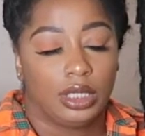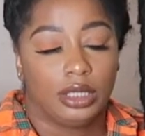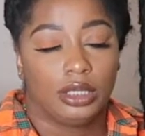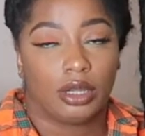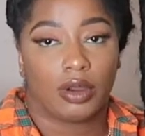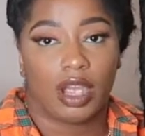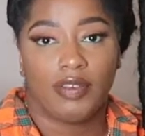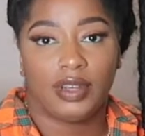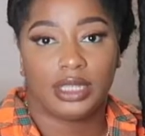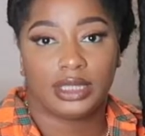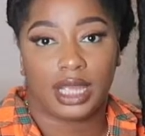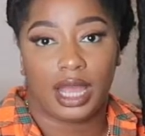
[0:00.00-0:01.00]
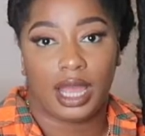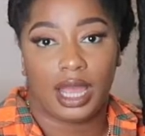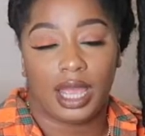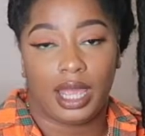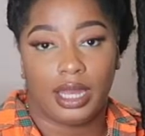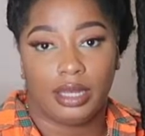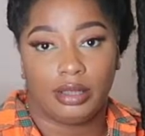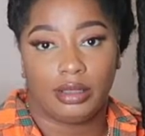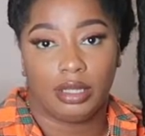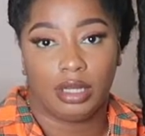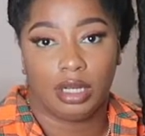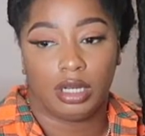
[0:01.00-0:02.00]
the graphic design,
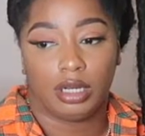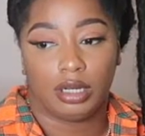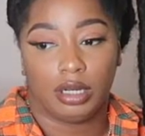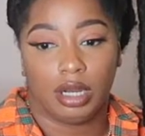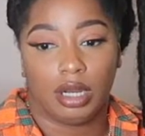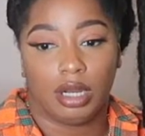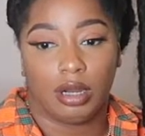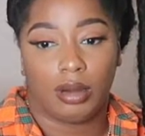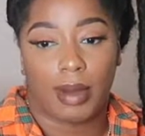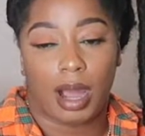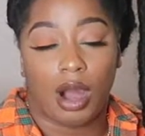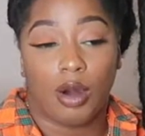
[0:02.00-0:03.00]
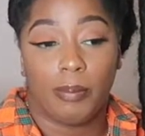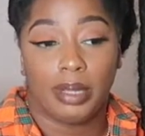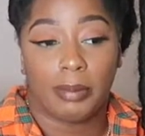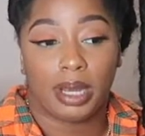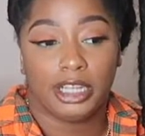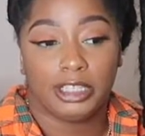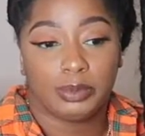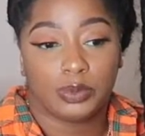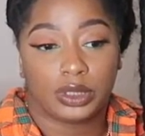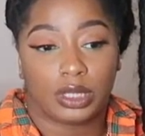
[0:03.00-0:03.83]
me and my husband was